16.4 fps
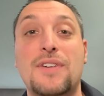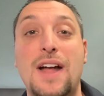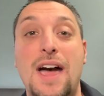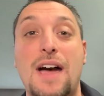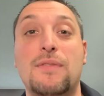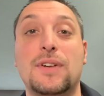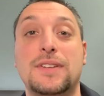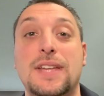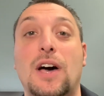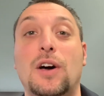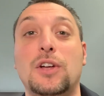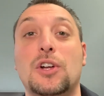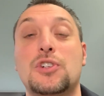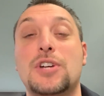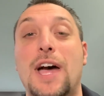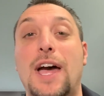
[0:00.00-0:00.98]
ever tell
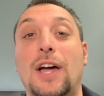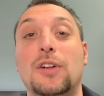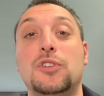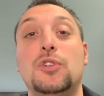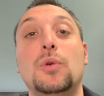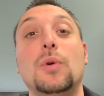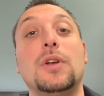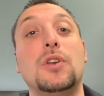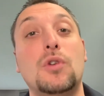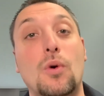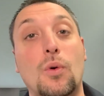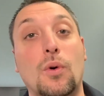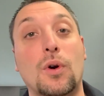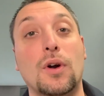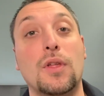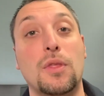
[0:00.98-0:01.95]
your child to
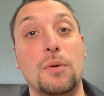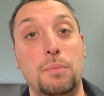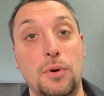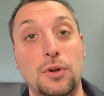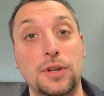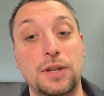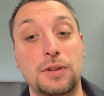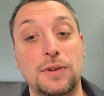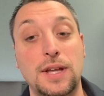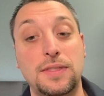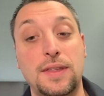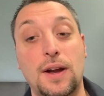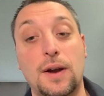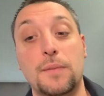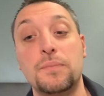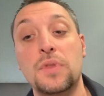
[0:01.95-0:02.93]
ignore the bullying right
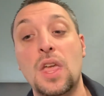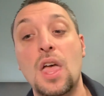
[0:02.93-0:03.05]
there.